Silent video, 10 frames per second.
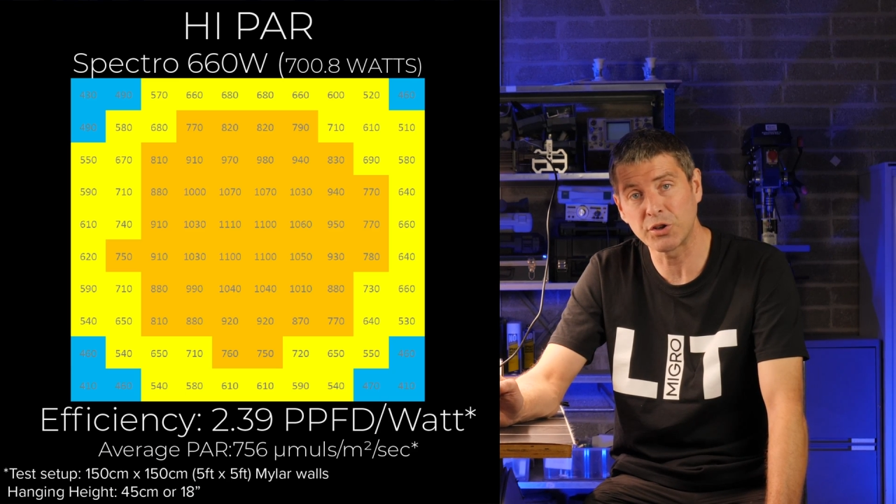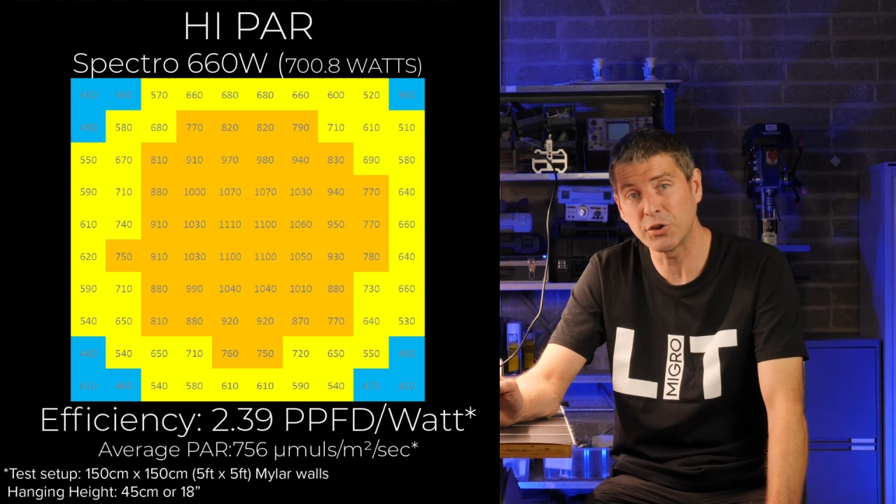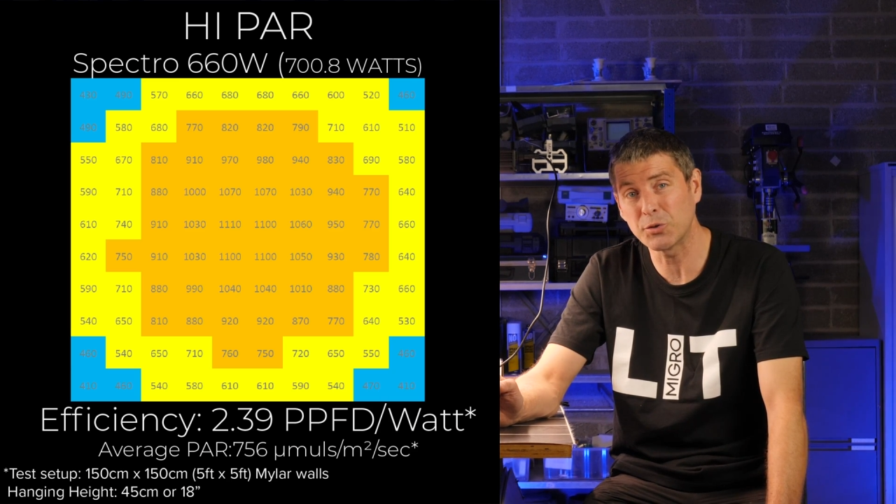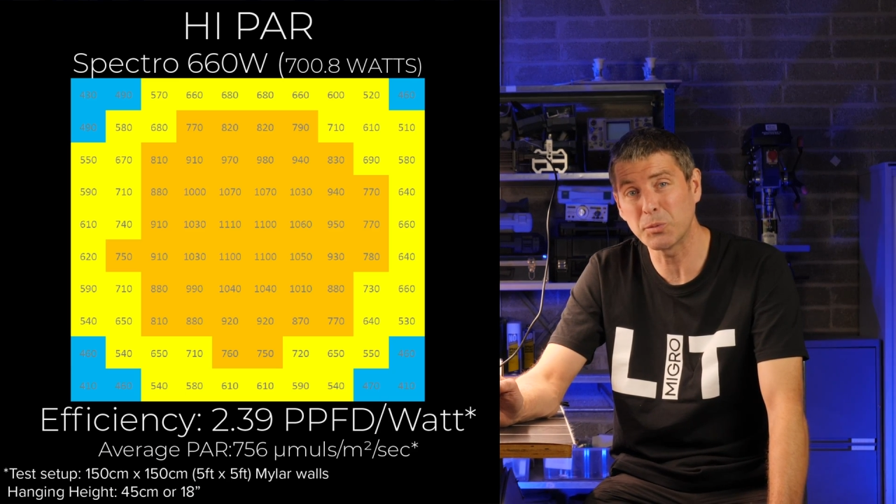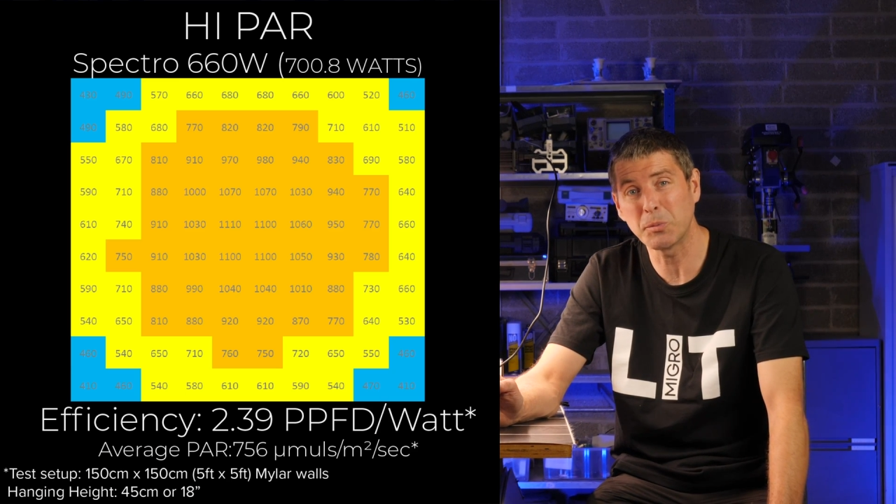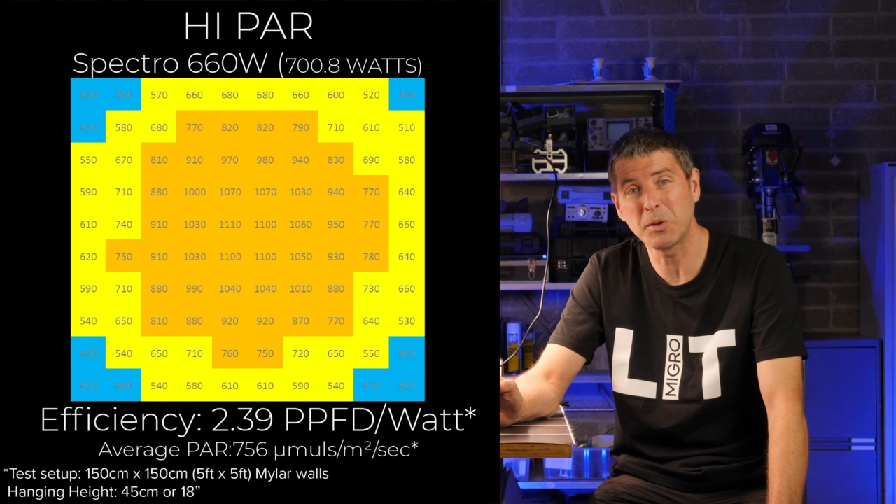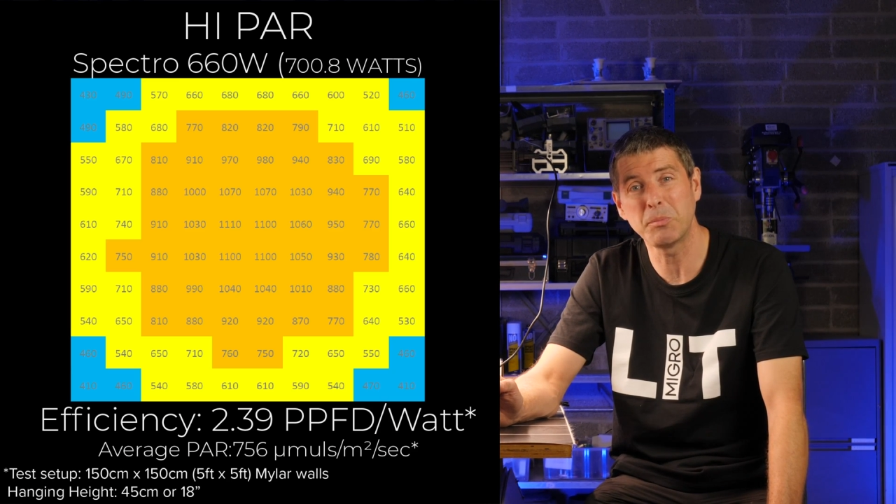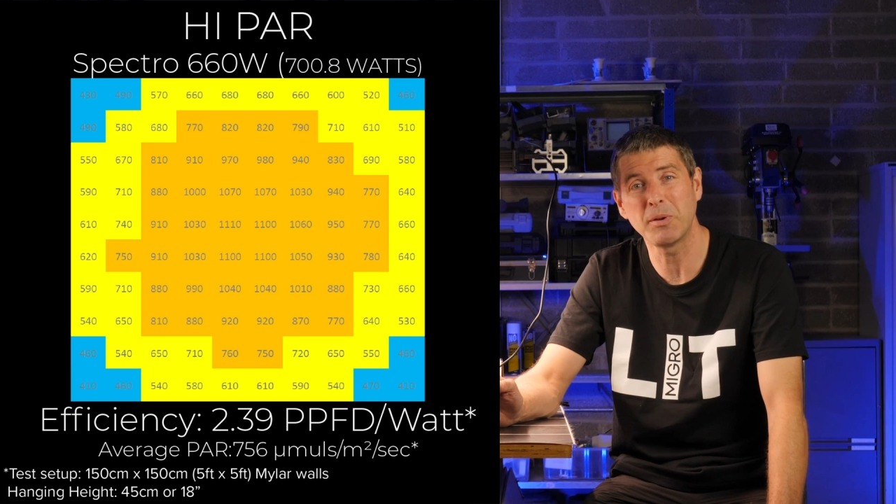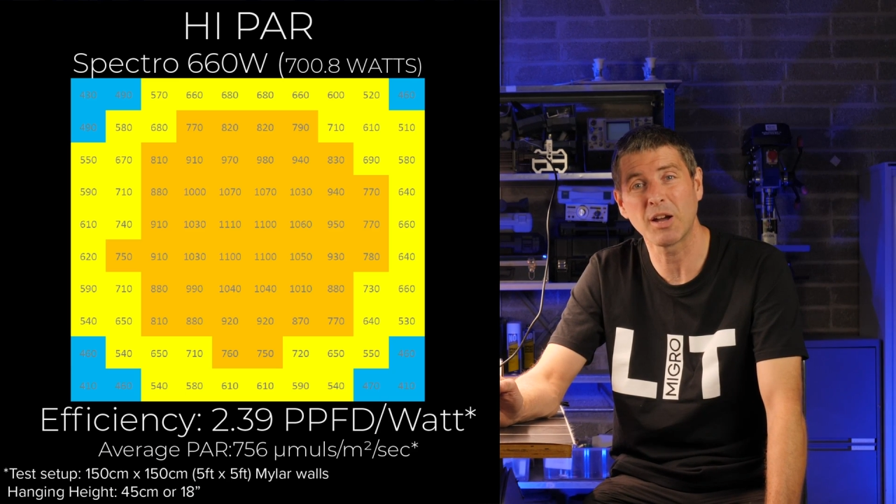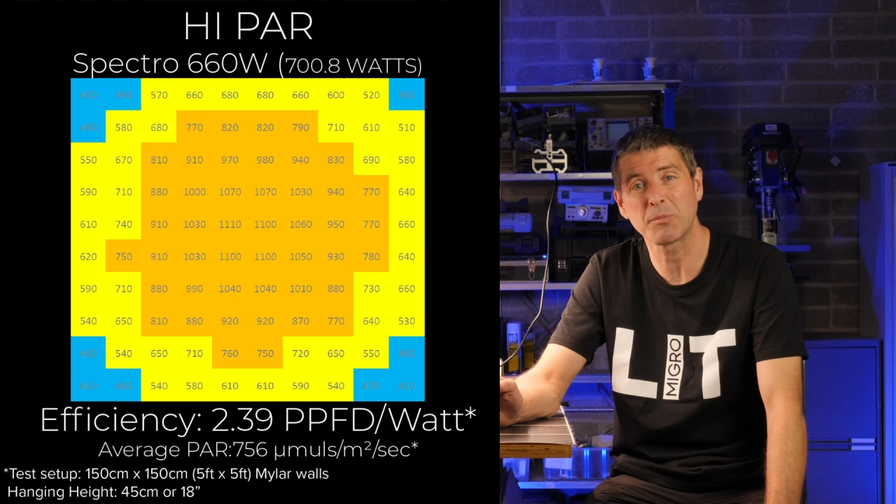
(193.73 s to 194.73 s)
usable
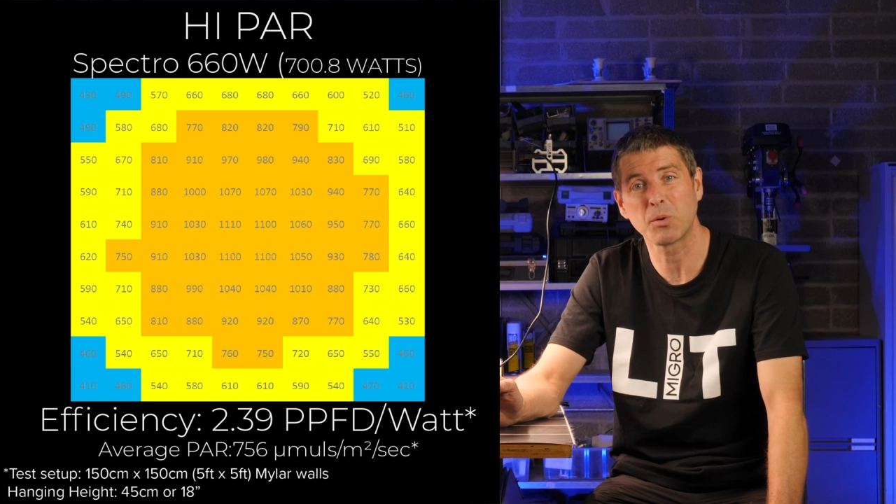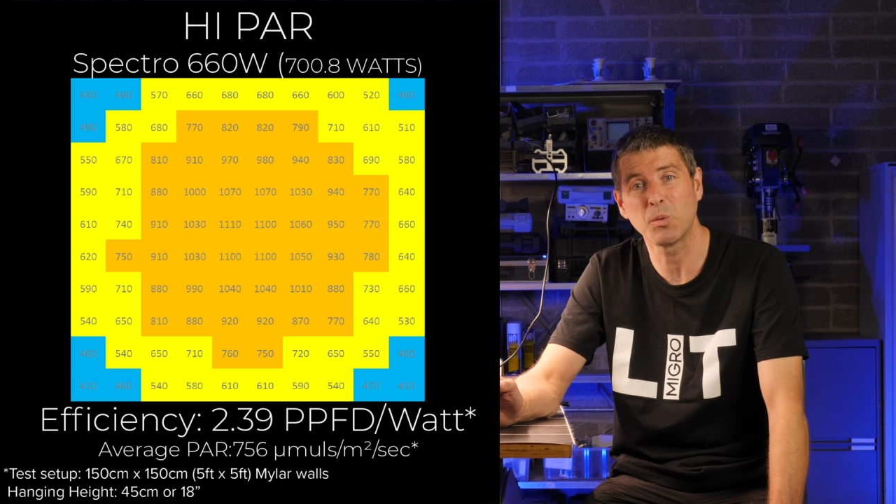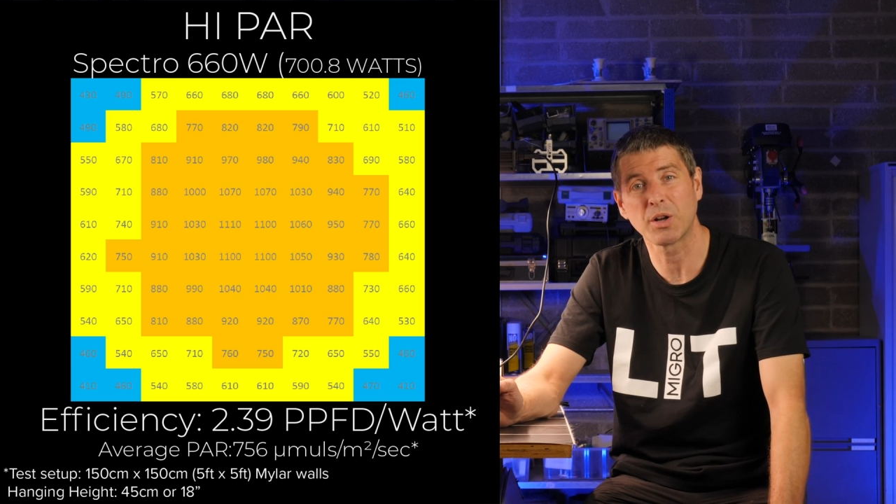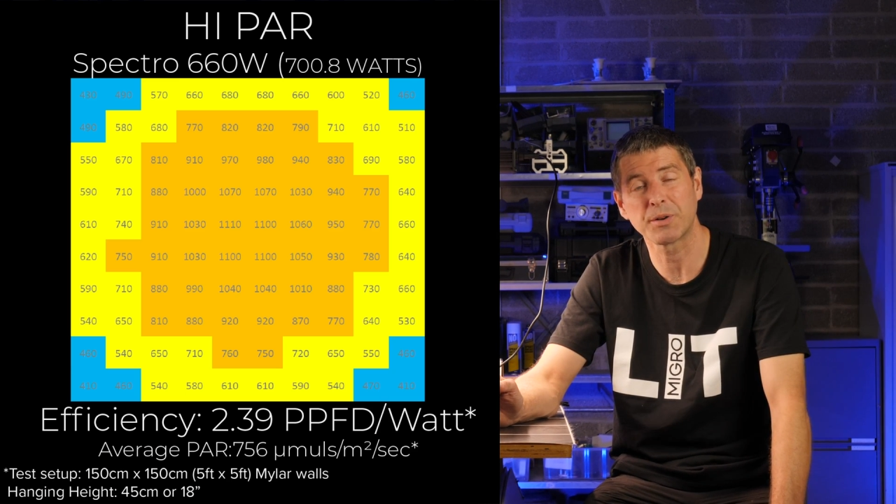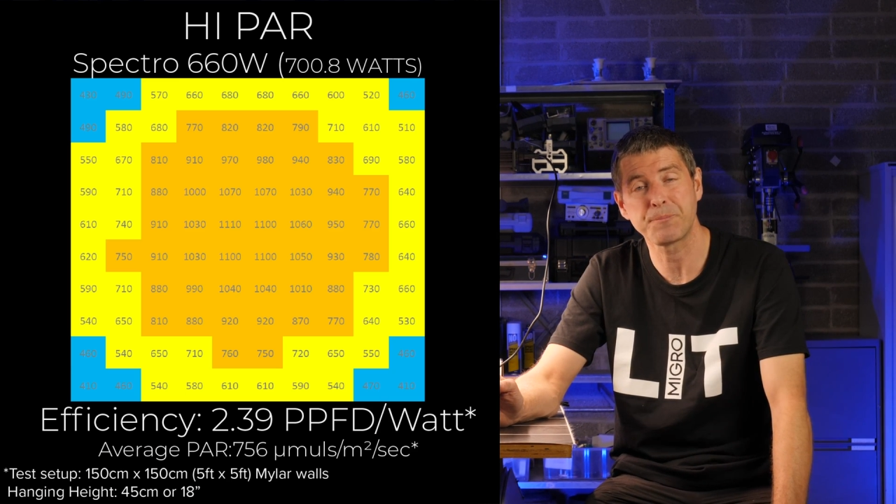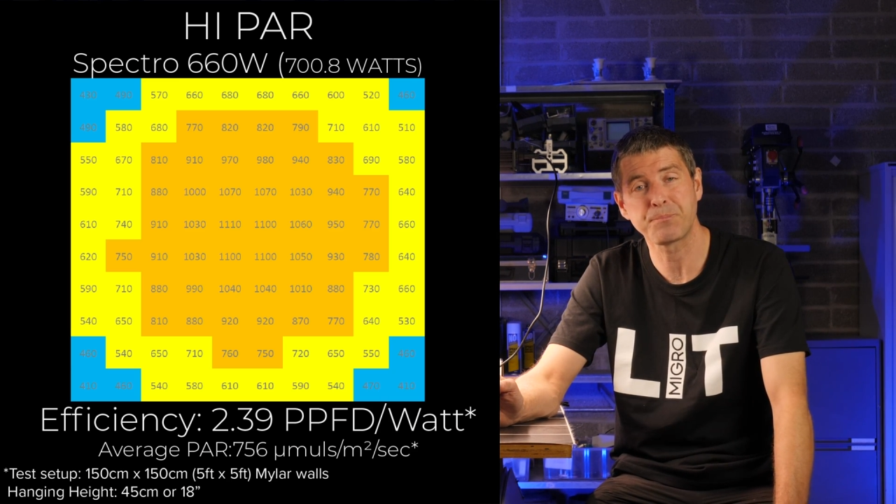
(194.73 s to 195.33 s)
PPF per watt.